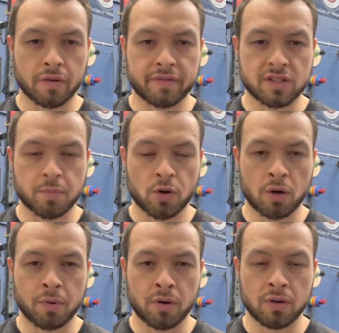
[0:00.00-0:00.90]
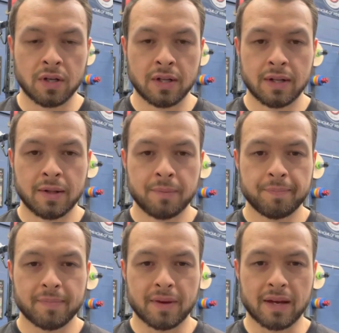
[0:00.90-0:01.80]
for sport,
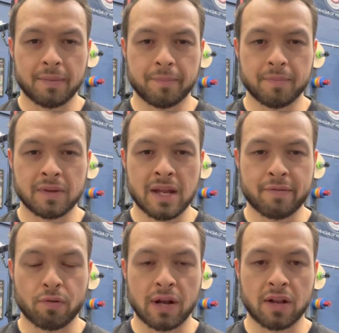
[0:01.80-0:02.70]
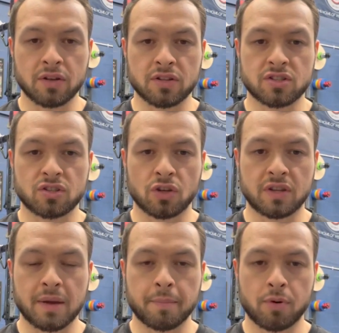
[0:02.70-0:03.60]
but never really understood
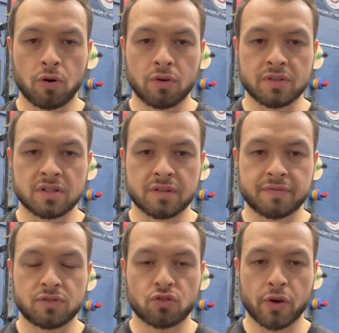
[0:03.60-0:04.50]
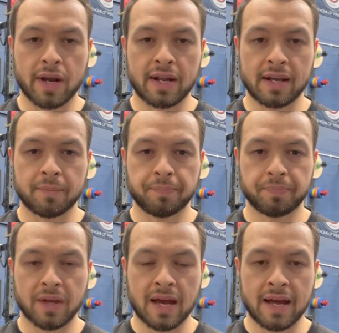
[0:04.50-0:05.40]
the importance of training
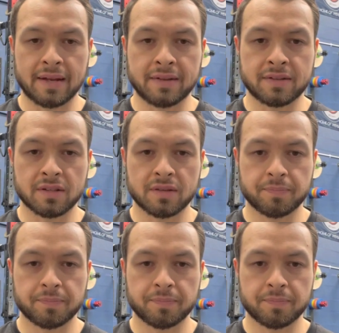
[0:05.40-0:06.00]
and